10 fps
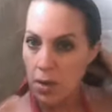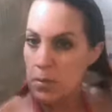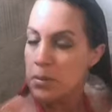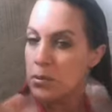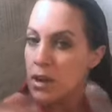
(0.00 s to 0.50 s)

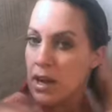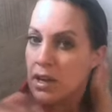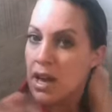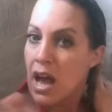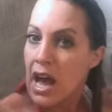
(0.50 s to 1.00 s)
Monet,
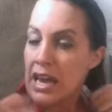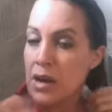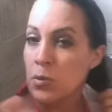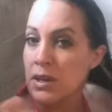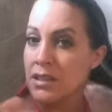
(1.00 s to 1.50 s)
and
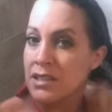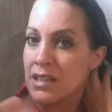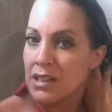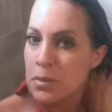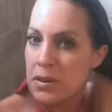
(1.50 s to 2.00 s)
I went and
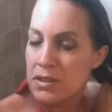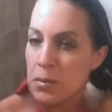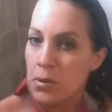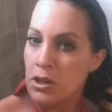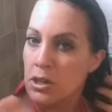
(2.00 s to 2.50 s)
signed up as a
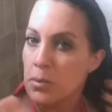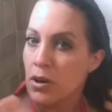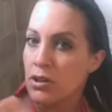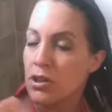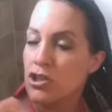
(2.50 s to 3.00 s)
market
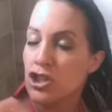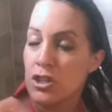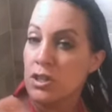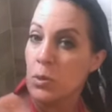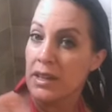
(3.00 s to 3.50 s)
partner
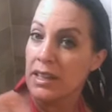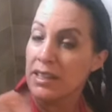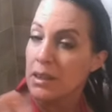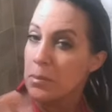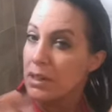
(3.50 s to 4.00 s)
just so I could
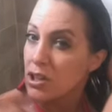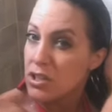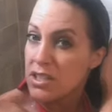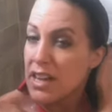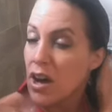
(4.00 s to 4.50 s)
get the bigger
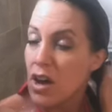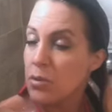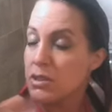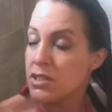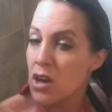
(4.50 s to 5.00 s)
discount. I
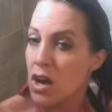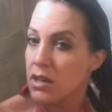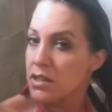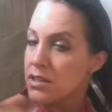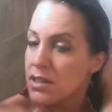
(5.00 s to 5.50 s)
was not
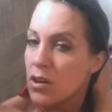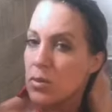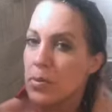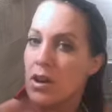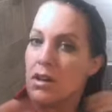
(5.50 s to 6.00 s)
going to sell the
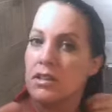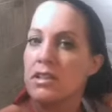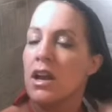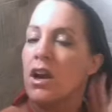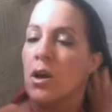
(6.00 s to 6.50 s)

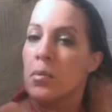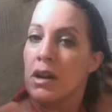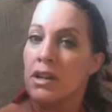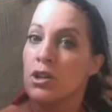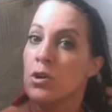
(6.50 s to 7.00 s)
products, but
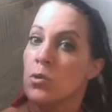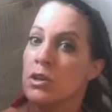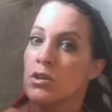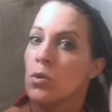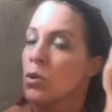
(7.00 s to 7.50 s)
I knew I
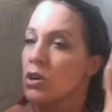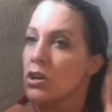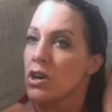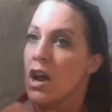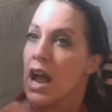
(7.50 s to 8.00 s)
wanted to
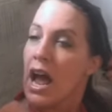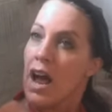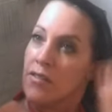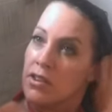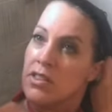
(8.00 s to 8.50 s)
order
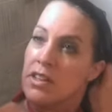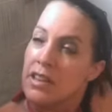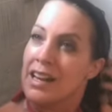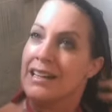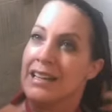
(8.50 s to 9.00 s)
everything that
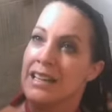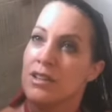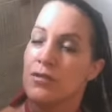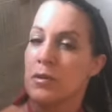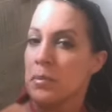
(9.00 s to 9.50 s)
I needed
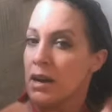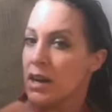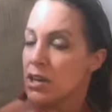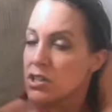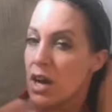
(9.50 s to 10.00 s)
for my
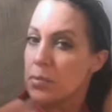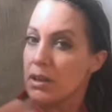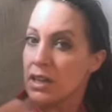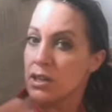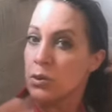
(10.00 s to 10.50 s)
hair type.
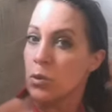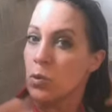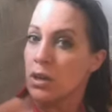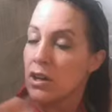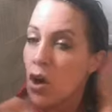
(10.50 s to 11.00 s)
Like, I knew I
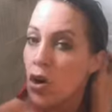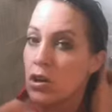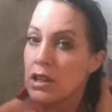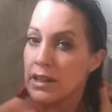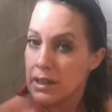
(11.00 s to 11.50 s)
wanted all
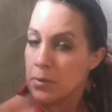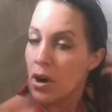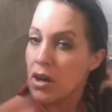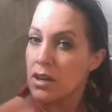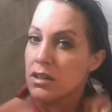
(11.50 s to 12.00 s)
clean
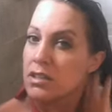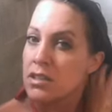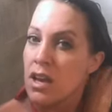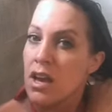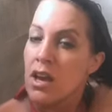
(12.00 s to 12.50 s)

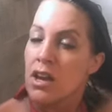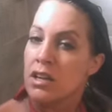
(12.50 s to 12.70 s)
products.